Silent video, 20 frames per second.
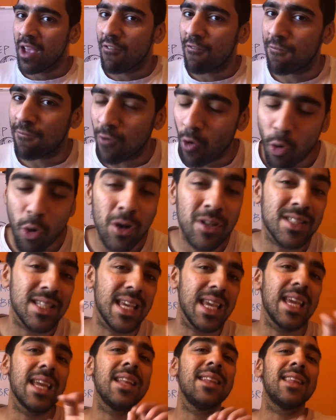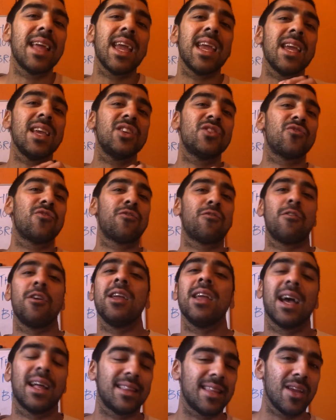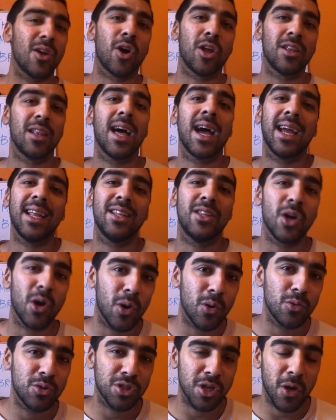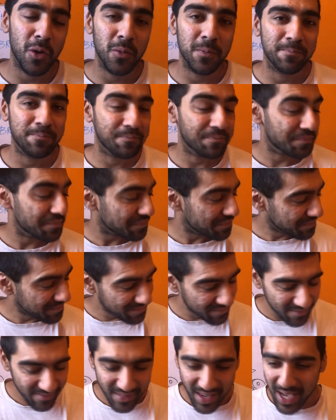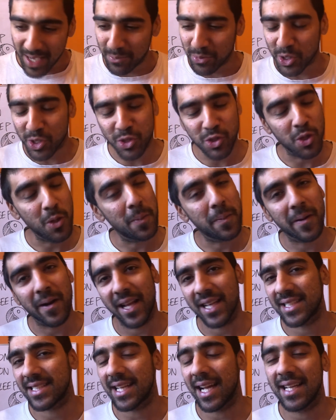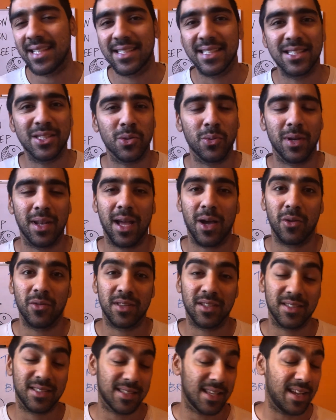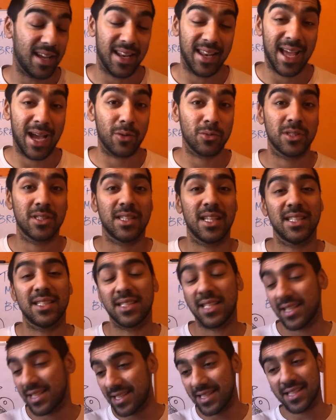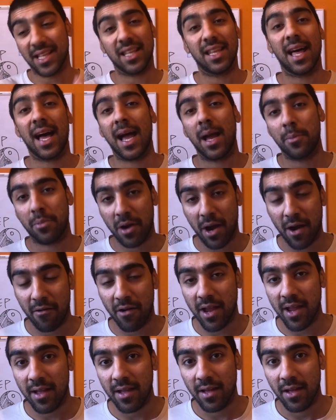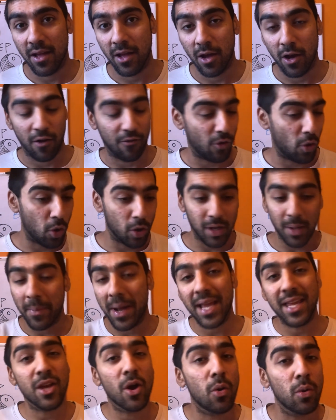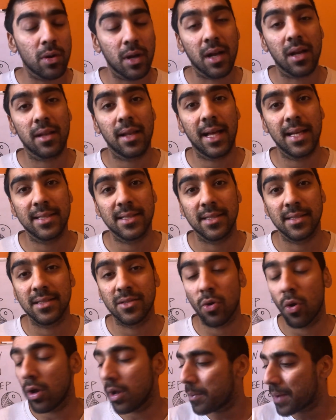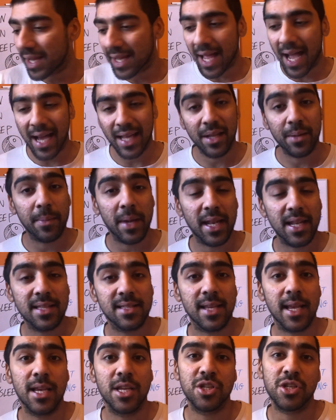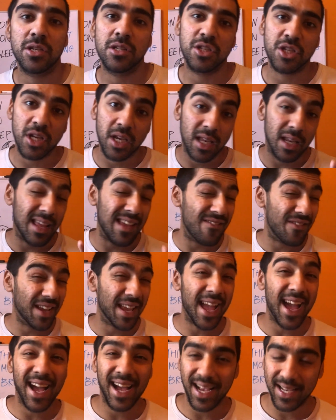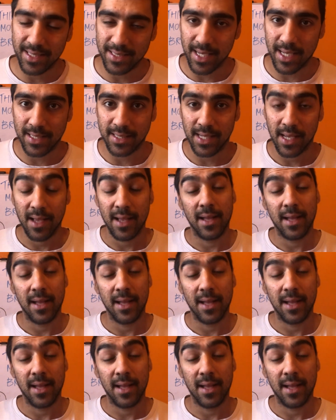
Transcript: 14 days free at the Online Dojo. I'm super excited to announce this. This is a library of all of my yoga classes, all of my guided meditations. You can even get access